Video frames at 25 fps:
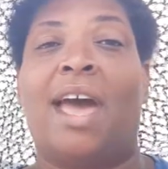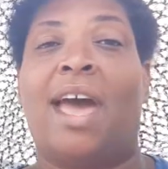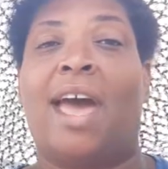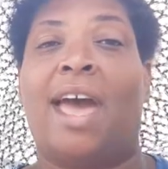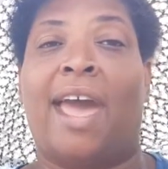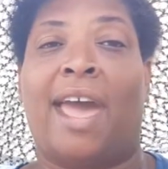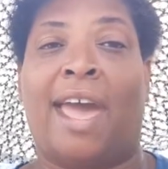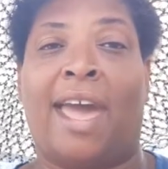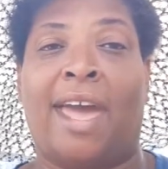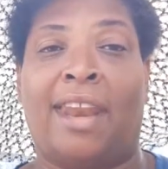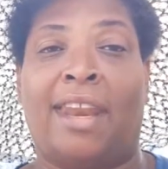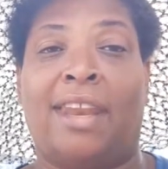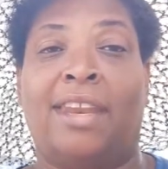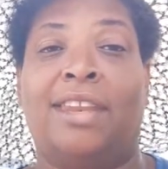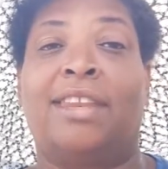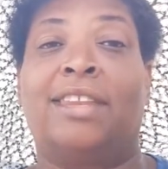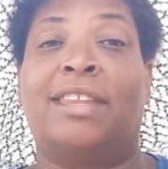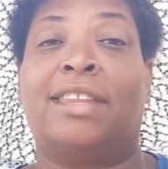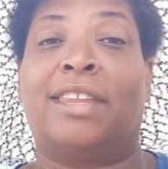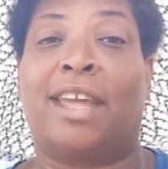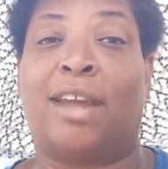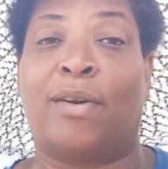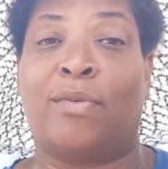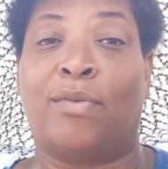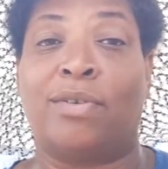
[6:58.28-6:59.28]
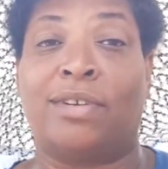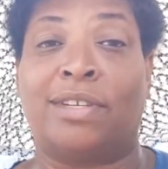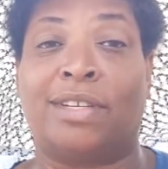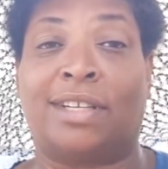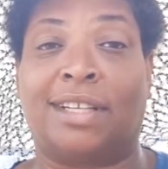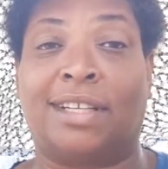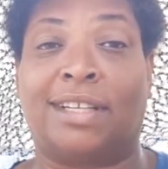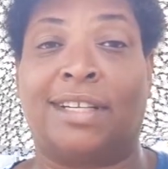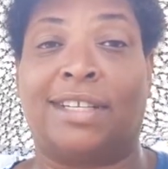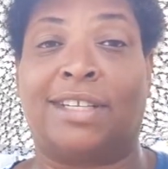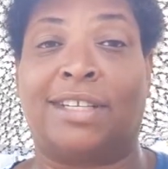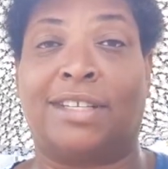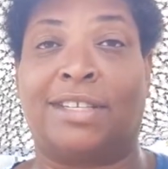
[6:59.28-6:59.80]
and they were
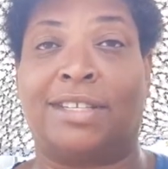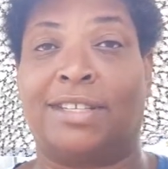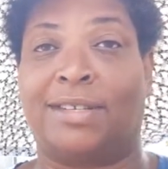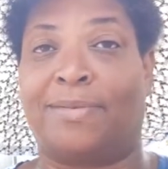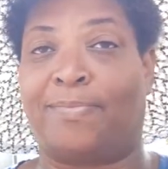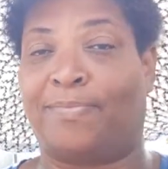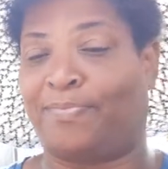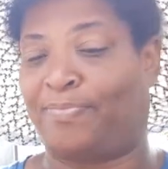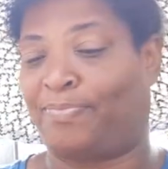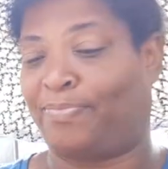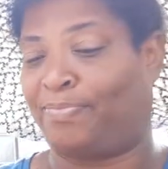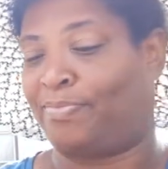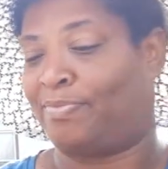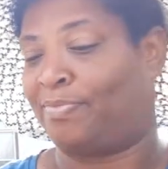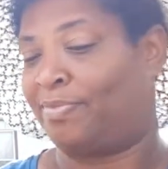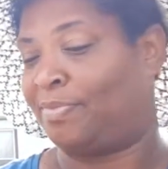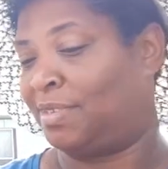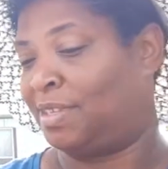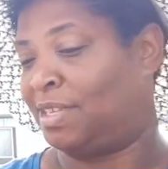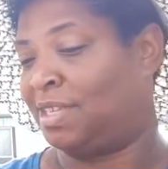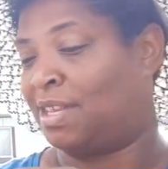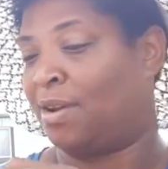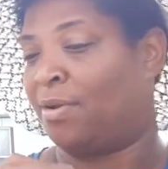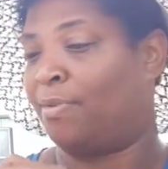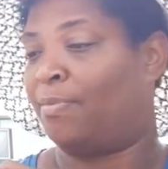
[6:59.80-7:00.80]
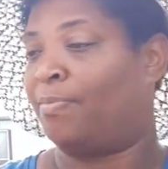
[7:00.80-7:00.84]
delicious. So